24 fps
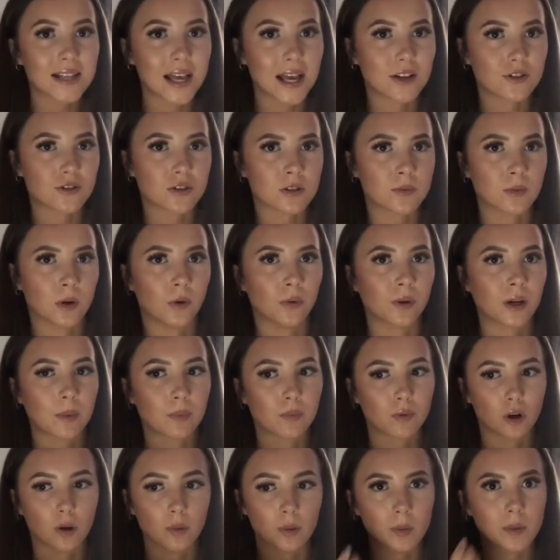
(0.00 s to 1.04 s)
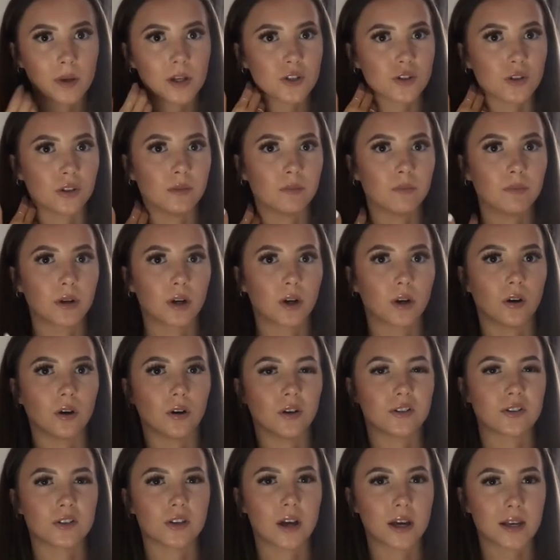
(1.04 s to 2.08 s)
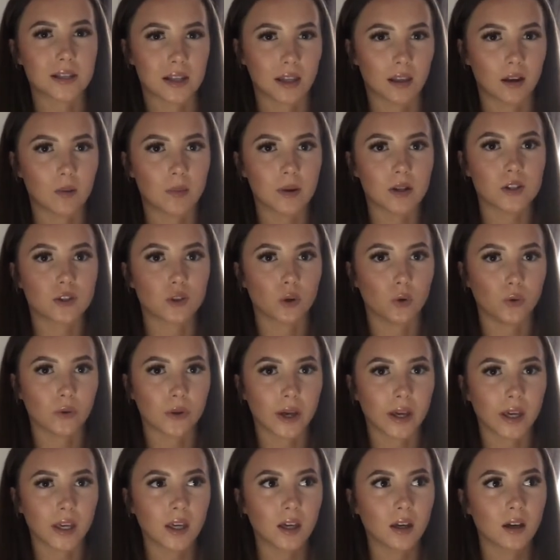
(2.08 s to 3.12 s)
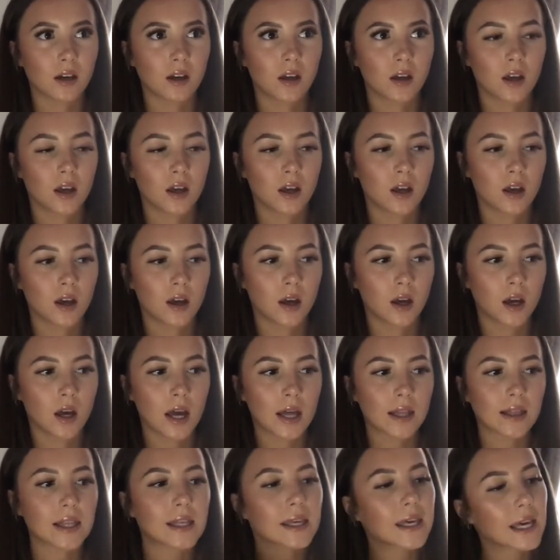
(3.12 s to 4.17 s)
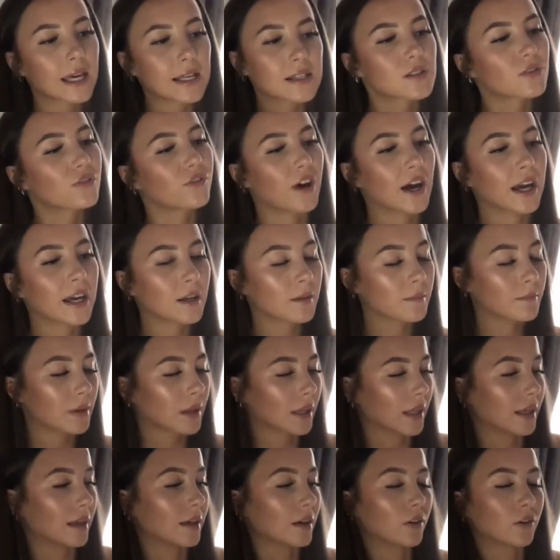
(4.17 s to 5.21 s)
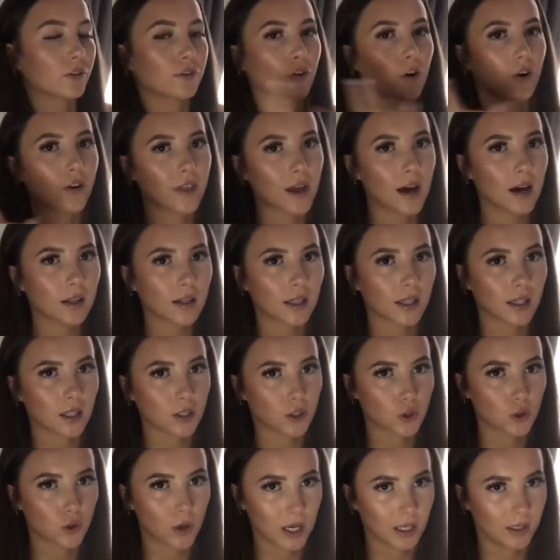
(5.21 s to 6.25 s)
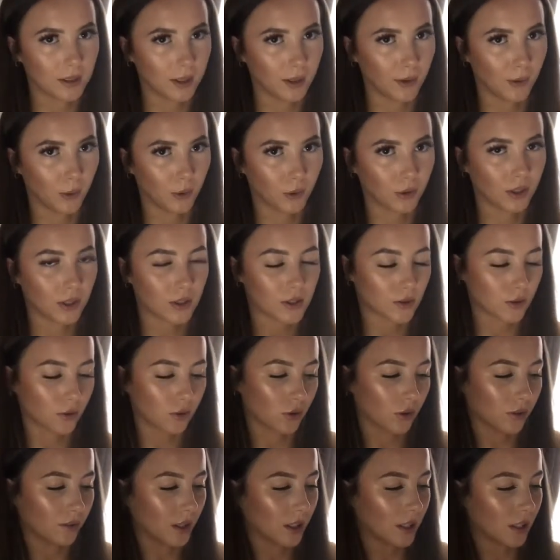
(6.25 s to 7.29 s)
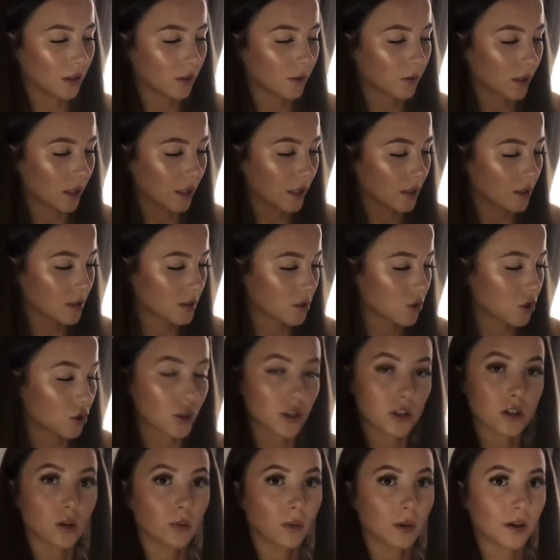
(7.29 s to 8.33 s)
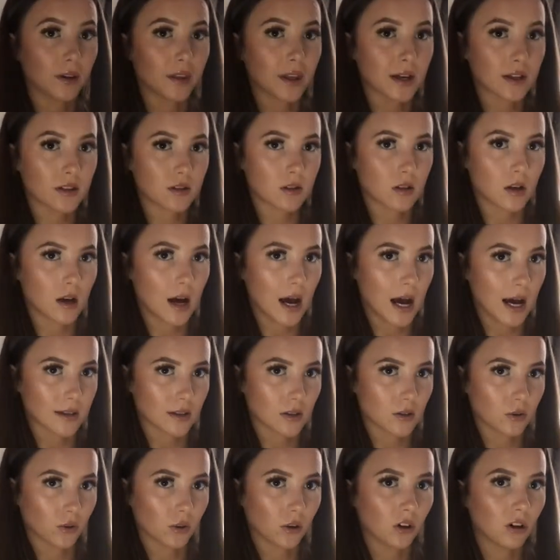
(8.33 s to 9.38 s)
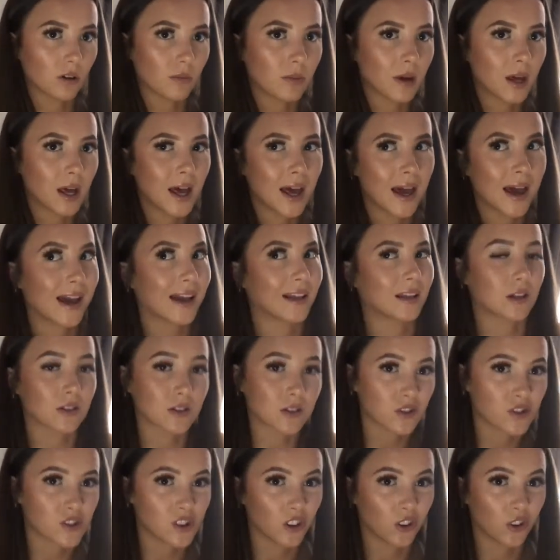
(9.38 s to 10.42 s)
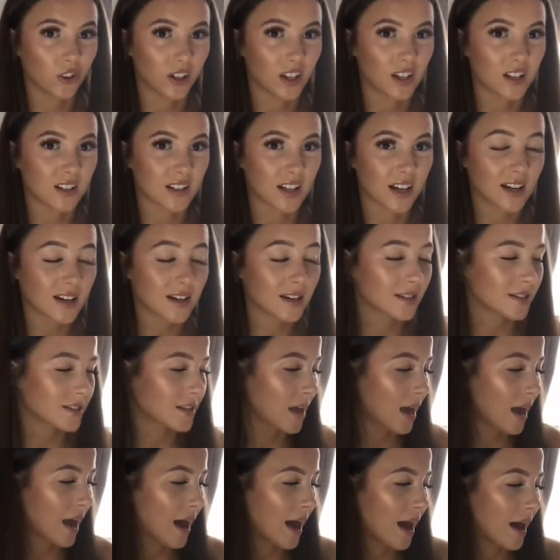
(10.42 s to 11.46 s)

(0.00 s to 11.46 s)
extra small, and I probably shouldn't because it's a little bit too tight. Like, it's fine, but like for that like trendy look that's going on right now, like just to wear this as a top, it doesn't look as nice.